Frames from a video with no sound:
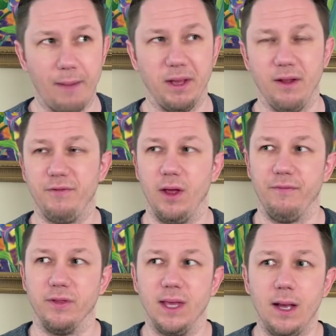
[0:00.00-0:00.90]
I mean, if,
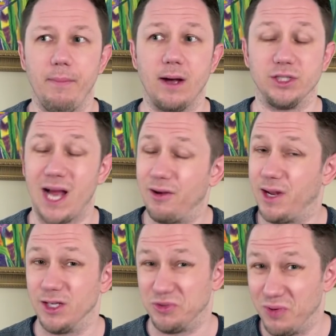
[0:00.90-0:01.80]
if you think about
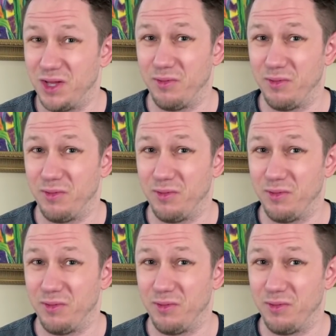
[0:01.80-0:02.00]
childcare, it's really,